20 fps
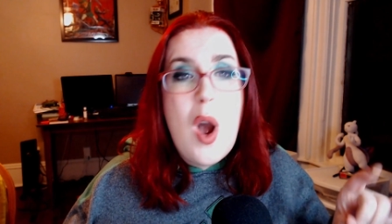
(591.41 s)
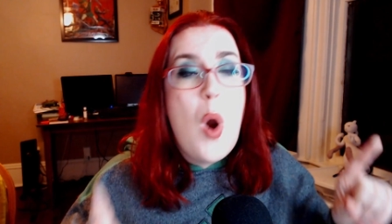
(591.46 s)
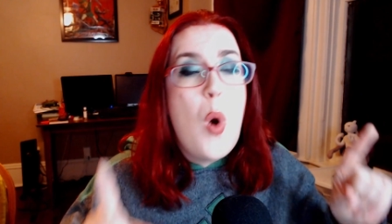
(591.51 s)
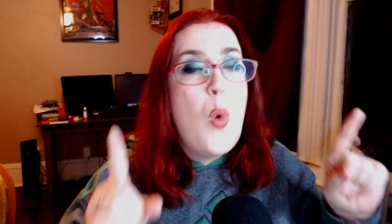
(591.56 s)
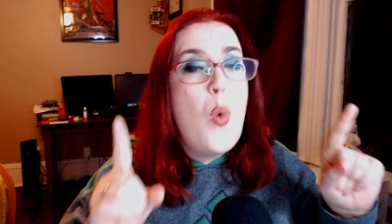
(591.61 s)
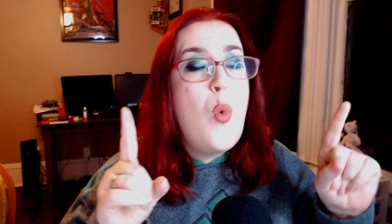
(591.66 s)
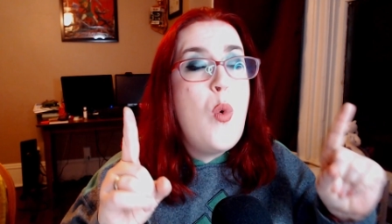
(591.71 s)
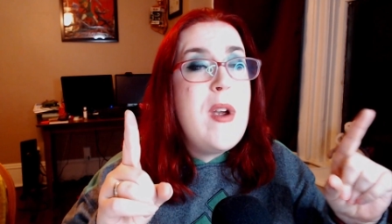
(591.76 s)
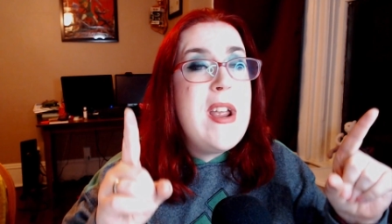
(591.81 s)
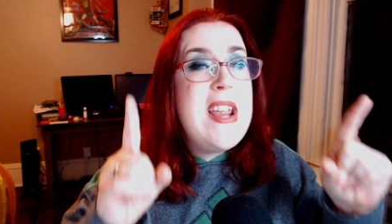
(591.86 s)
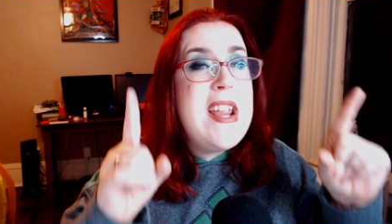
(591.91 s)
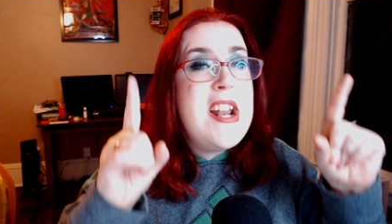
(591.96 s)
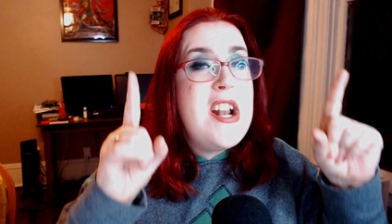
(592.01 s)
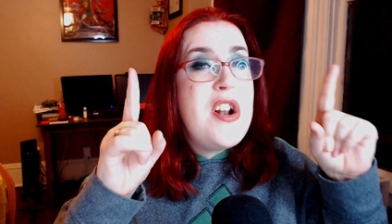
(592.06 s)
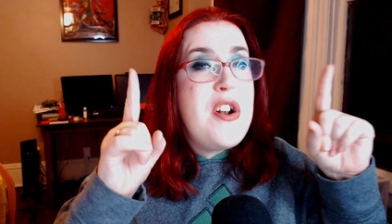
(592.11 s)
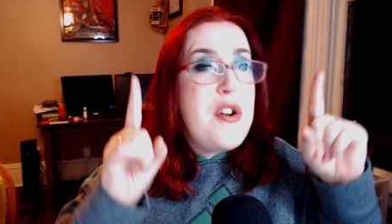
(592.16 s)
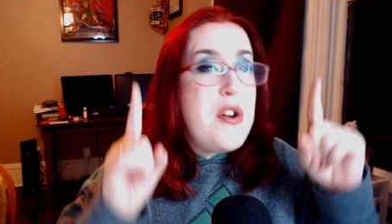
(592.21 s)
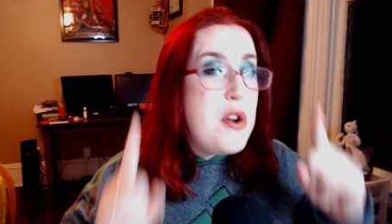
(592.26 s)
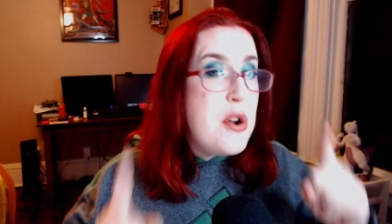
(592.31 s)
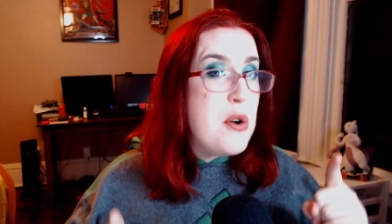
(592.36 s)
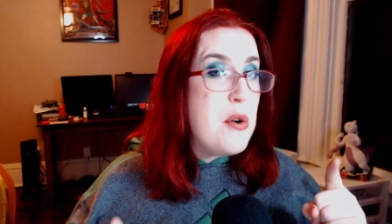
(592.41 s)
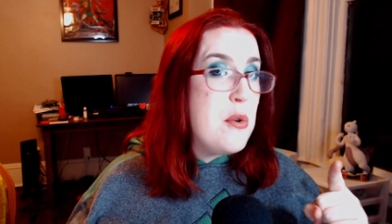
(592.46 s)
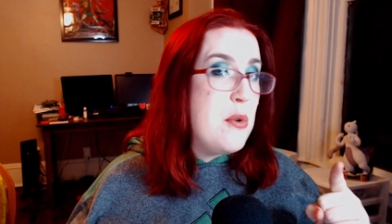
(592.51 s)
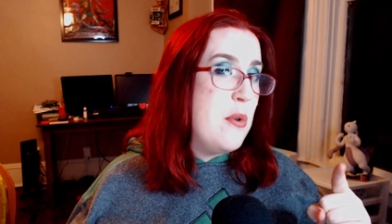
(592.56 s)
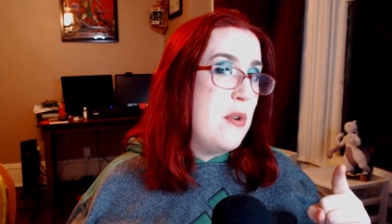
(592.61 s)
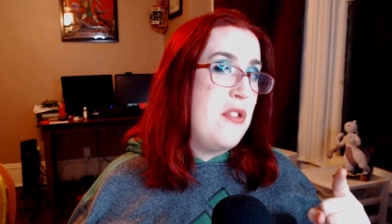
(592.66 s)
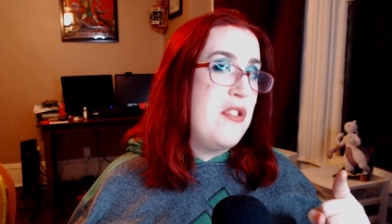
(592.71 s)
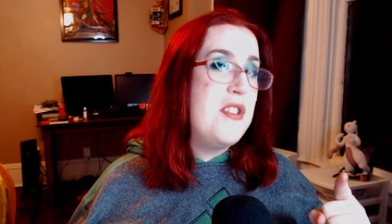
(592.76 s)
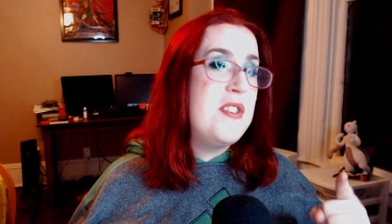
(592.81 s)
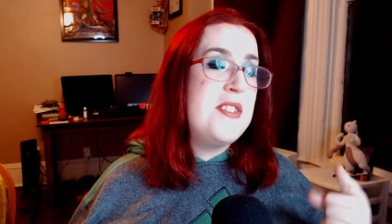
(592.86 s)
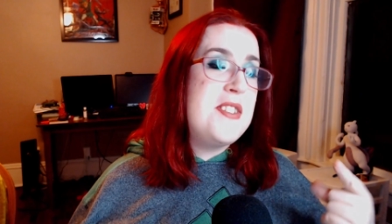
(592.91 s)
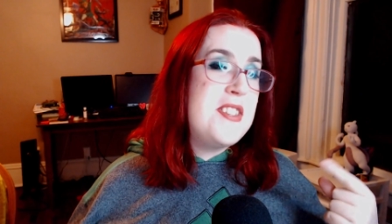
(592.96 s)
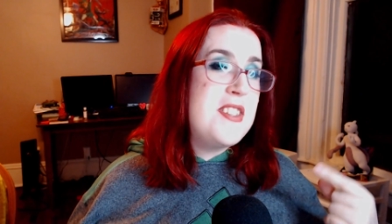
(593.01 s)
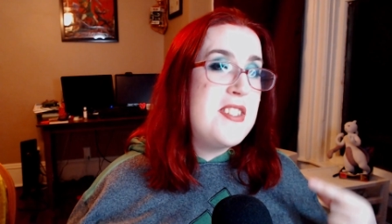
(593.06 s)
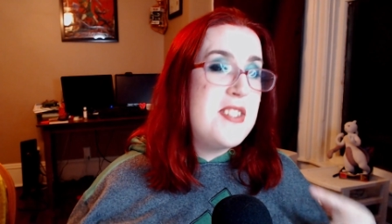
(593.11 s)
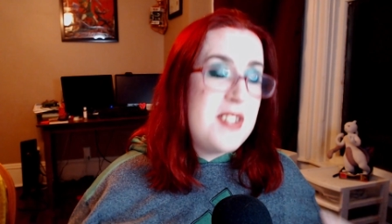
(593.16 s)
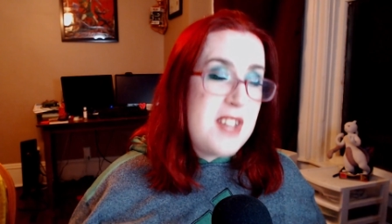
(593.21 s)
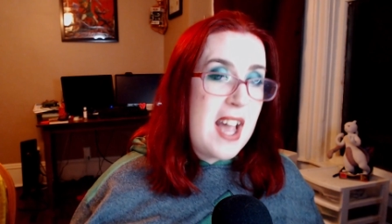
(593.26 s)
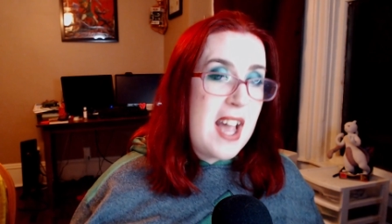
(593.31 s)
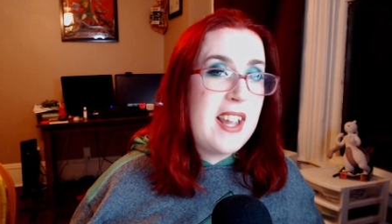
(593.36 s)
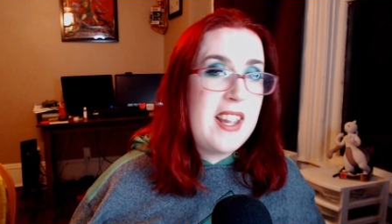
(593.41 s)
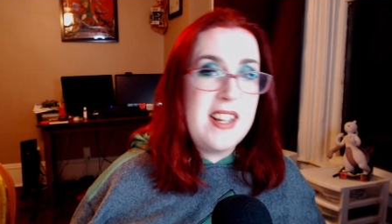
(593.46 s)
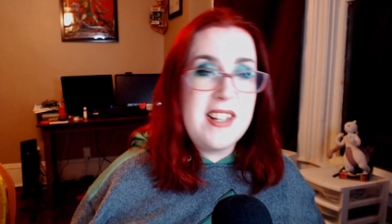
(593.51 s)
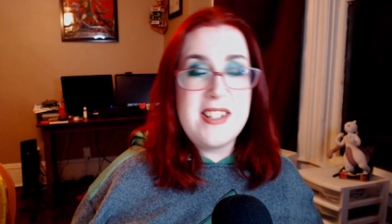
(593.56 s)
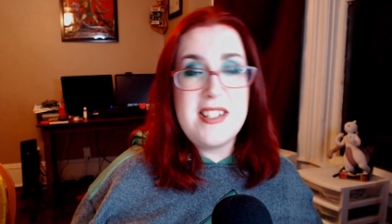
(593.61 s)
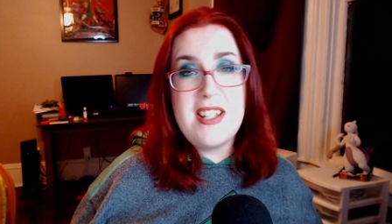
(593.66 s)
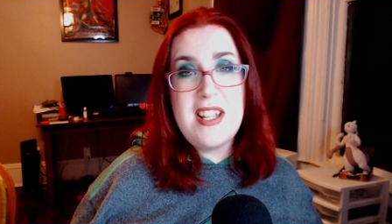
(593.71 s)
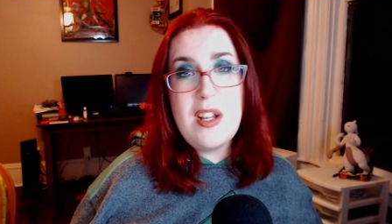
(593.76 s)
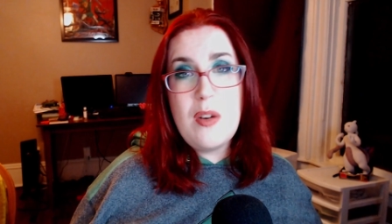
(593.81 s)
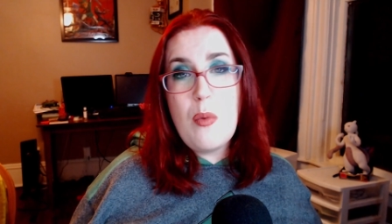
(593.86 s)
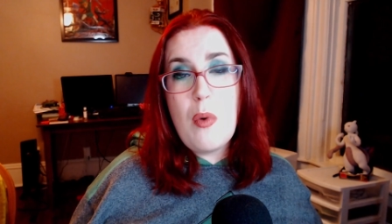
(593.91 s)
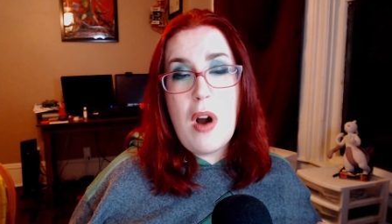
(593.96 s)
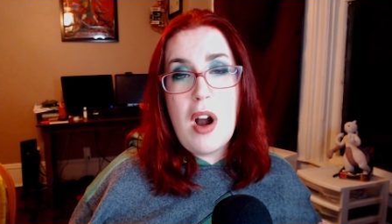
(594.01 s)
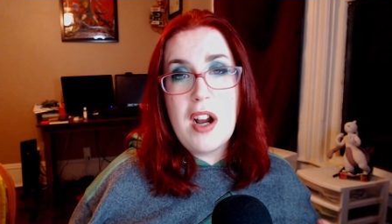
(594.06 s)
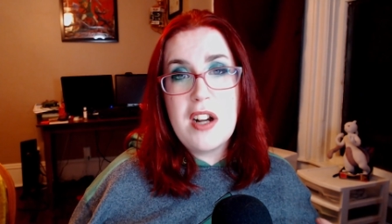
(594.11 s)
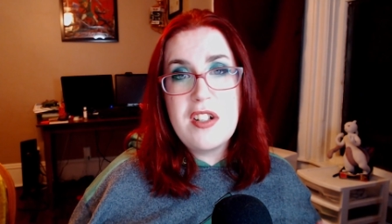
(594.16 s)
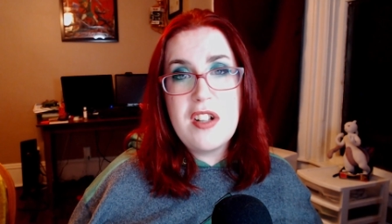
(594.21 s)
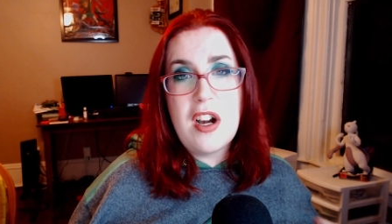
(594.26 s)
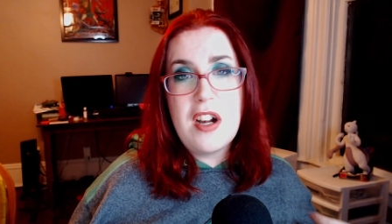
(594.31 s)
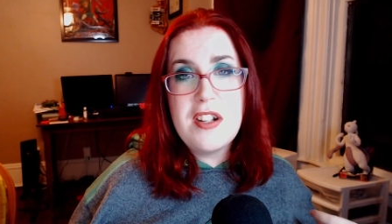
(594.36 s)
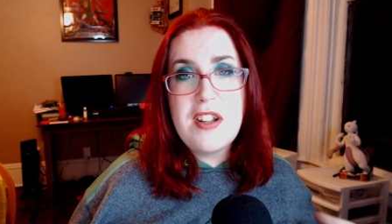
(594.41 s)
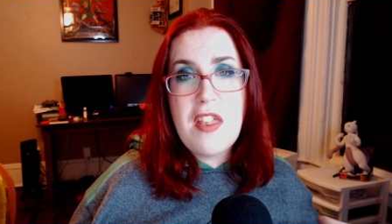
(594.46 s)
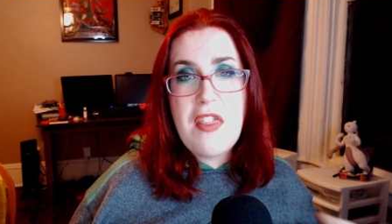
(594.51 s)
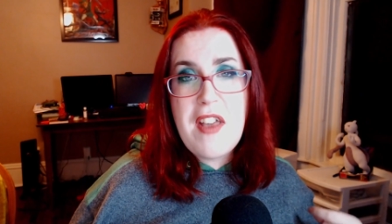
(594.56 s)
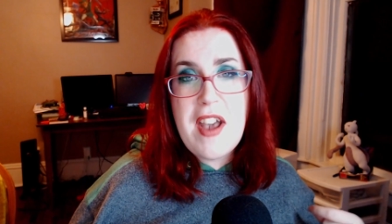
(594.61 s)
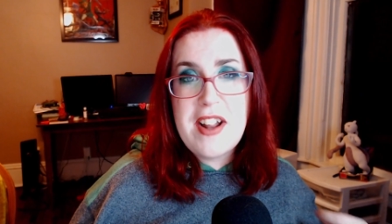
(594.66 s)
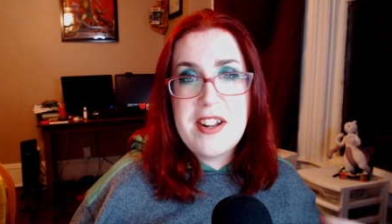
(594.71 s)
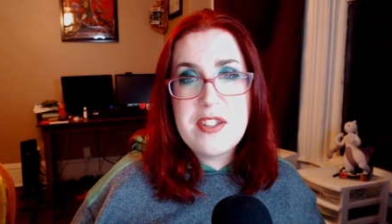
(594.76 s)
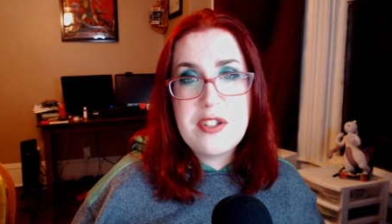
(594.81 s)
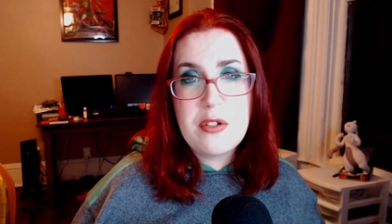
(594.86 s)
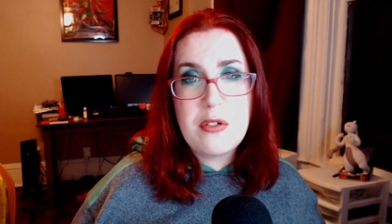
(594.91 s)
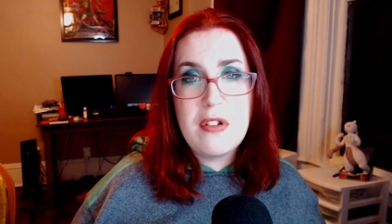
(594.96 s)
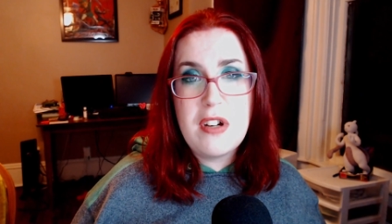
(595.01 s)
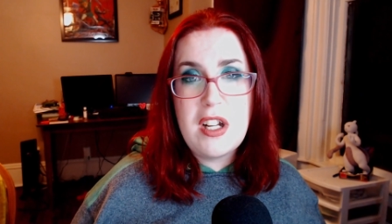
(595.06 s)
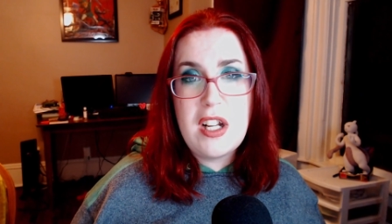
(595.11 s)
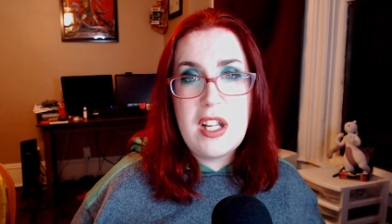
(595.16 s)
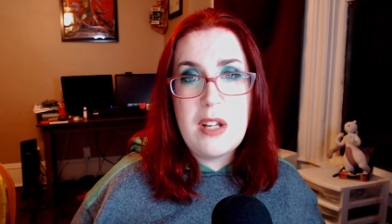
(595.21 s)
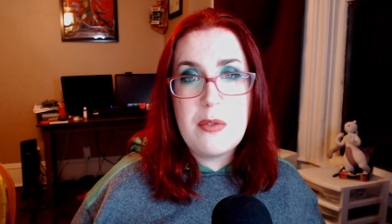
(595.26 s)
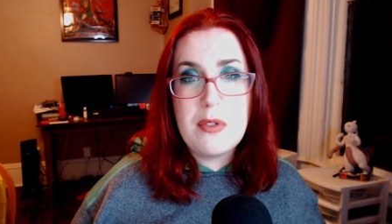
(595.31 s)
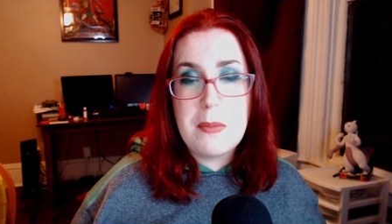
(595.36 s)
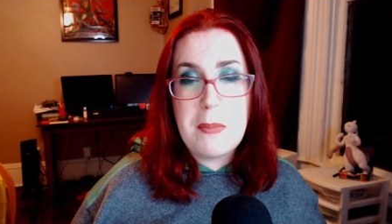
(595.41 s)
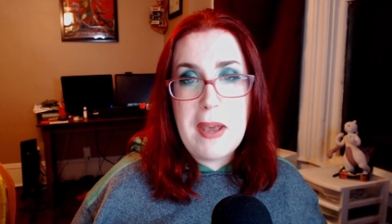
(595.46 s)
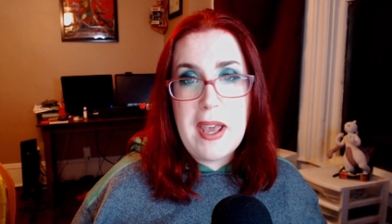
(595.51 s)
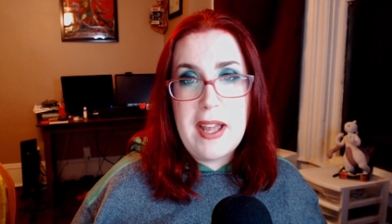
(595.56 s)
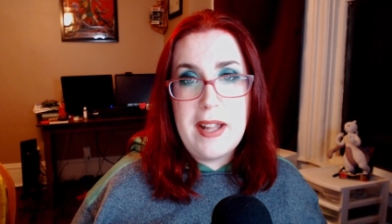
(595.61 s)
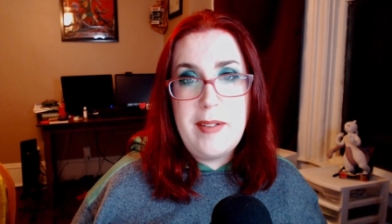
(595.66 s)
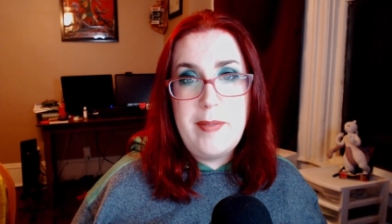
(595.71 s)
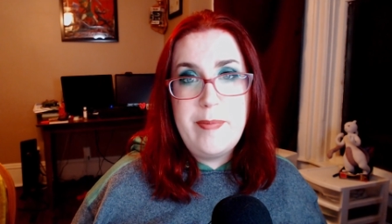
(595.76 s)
We knew the second he walked onto that screen he was bad.